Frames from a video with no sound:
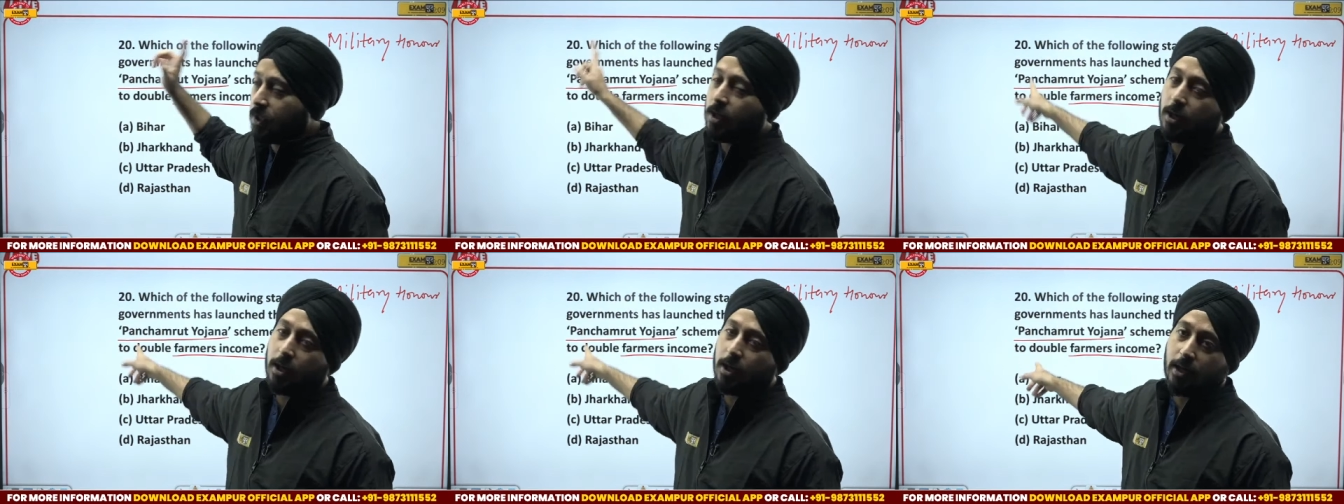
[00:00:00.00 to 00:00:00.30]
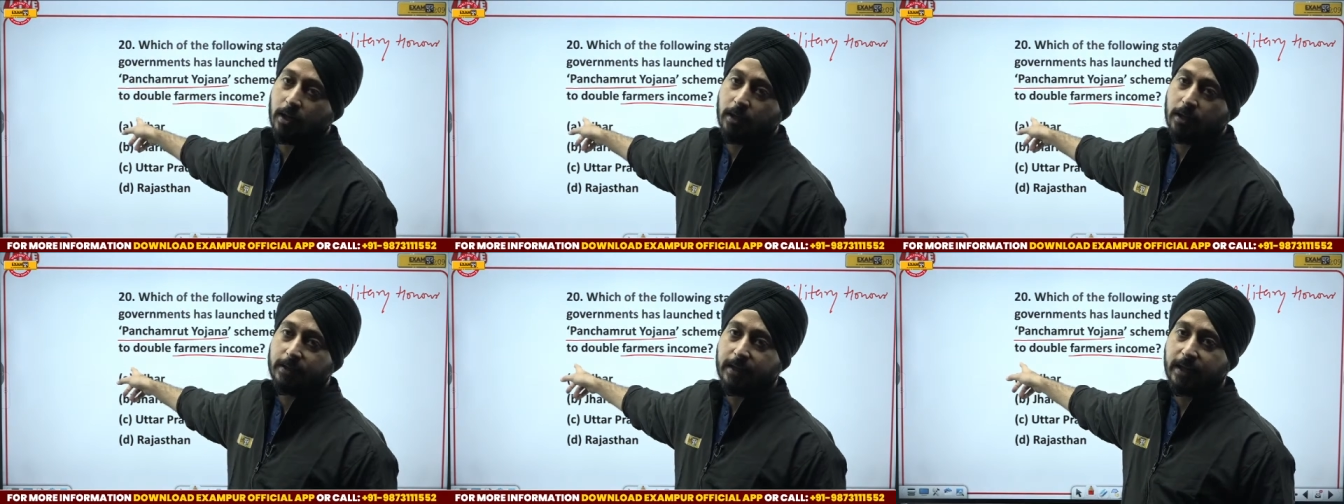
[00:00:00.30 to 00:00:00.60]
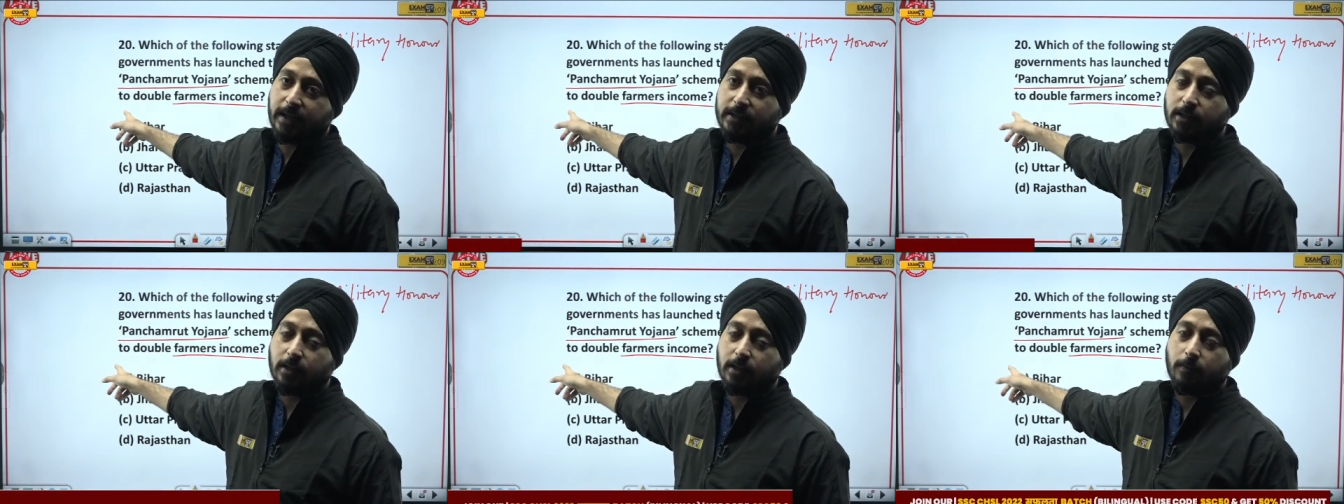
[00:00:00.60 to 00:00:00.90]
Uh,
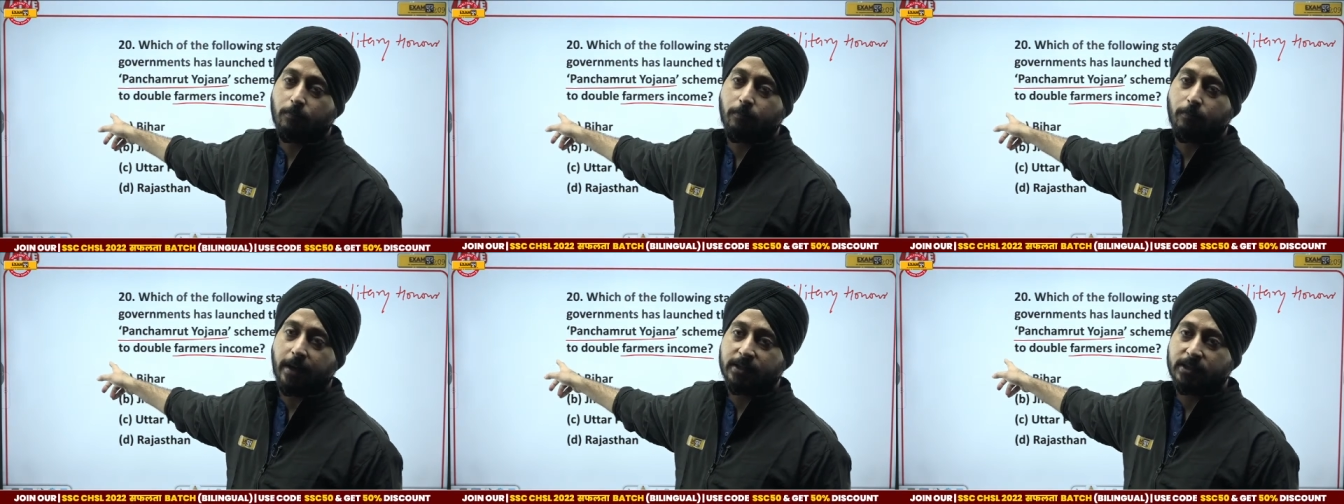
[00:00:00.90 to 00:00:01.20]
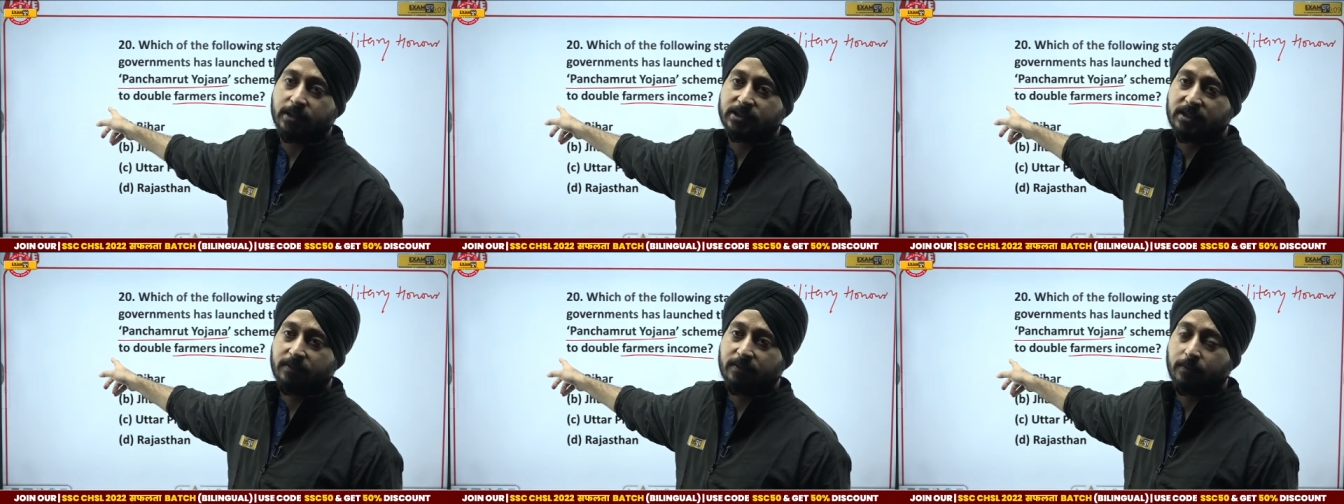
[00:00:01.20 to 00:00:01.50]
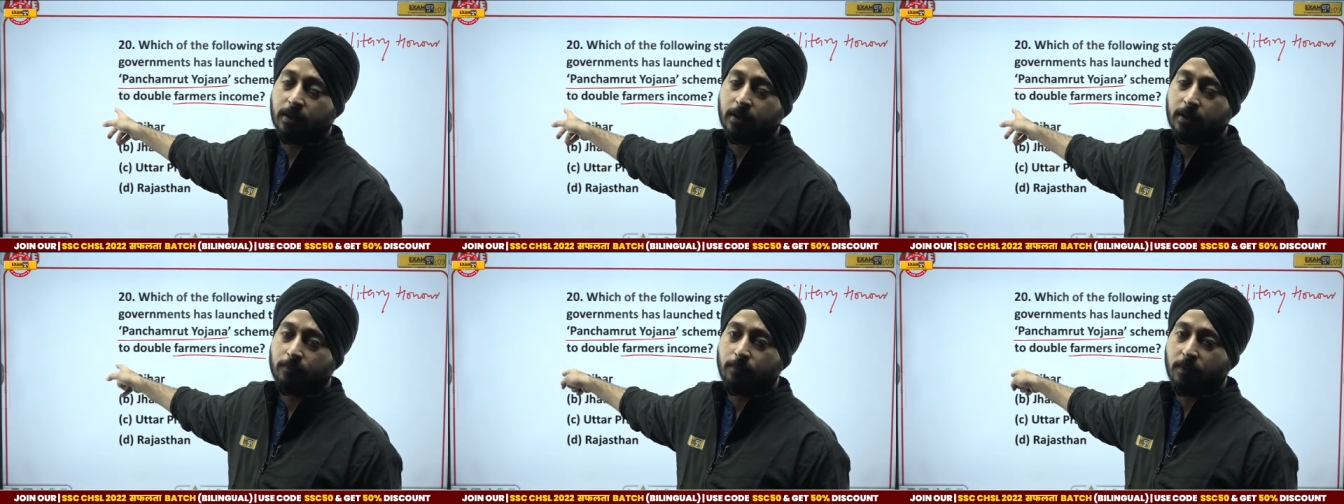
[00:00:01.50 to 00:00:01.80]
take the buy the
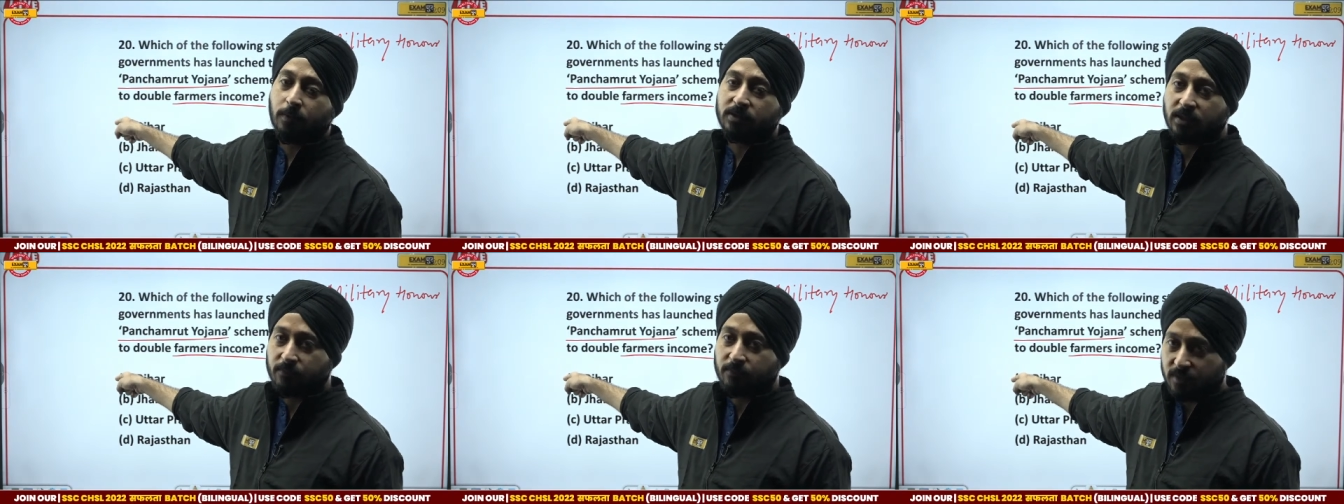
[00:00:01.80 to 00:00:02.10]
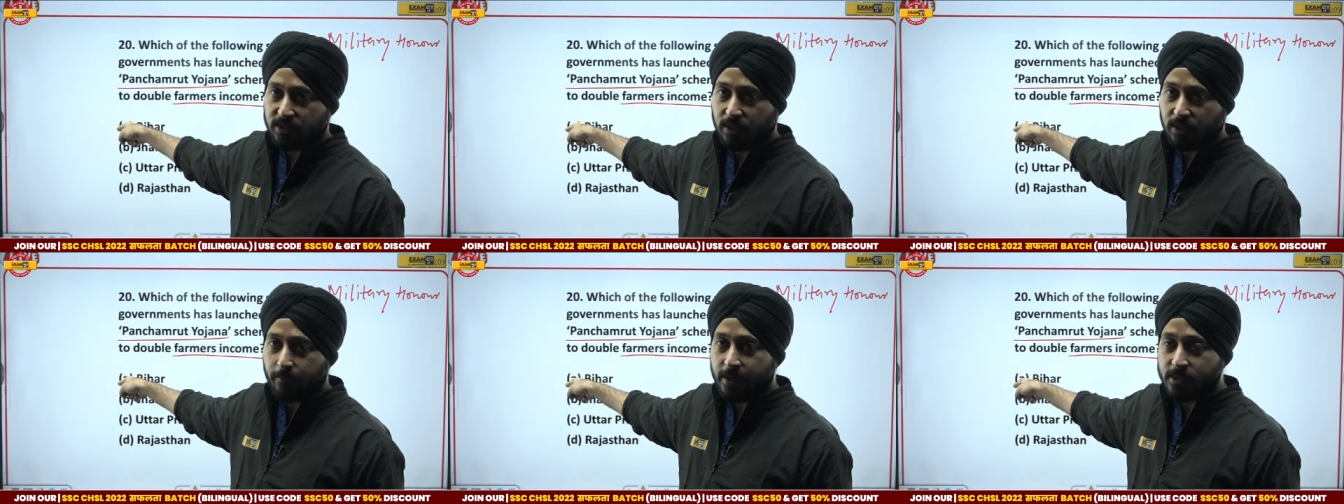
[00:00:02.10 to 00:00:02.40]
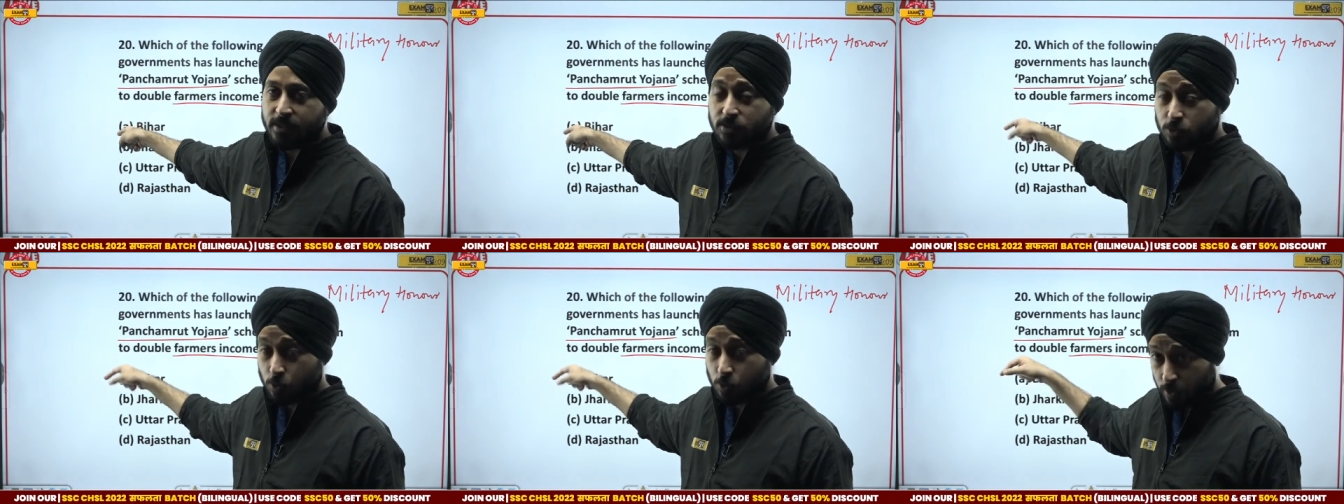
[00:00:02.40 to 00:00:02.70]
uh, Safalta
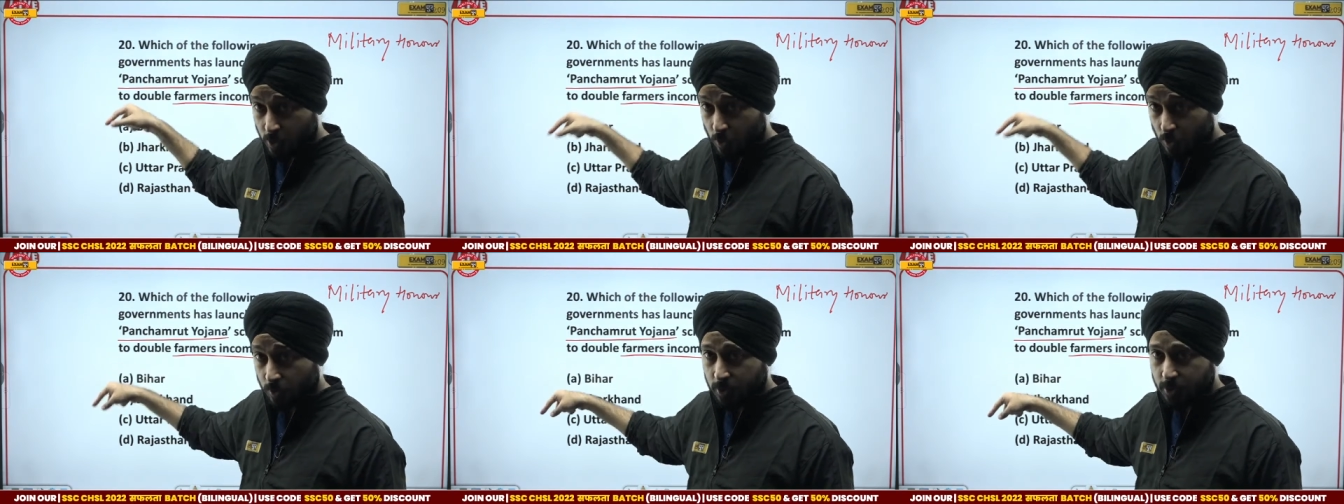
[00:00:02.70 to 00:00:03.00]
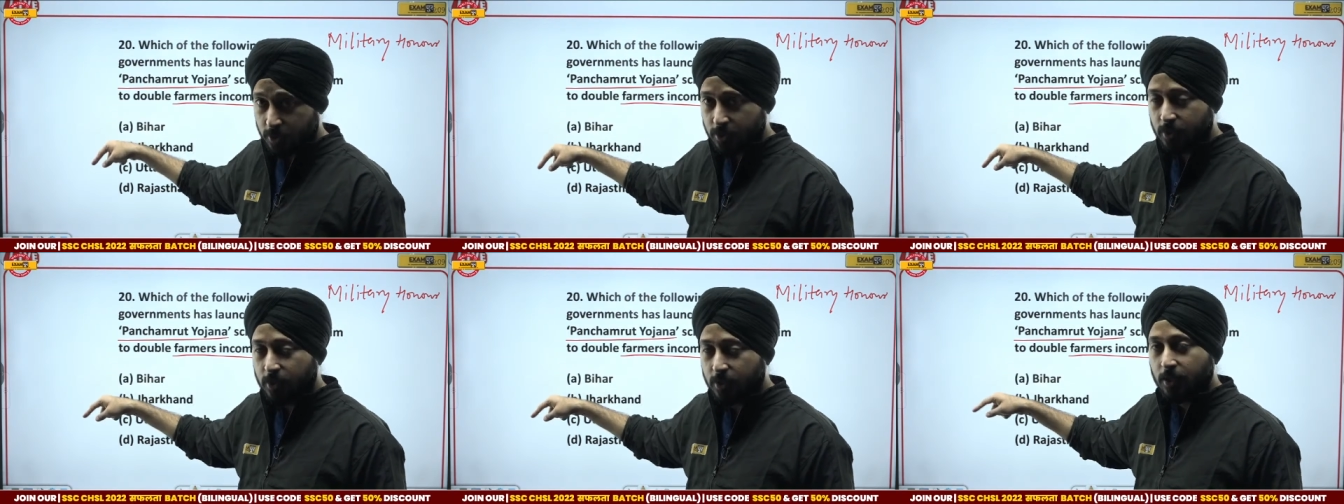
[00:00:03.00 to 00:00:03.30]
batch today only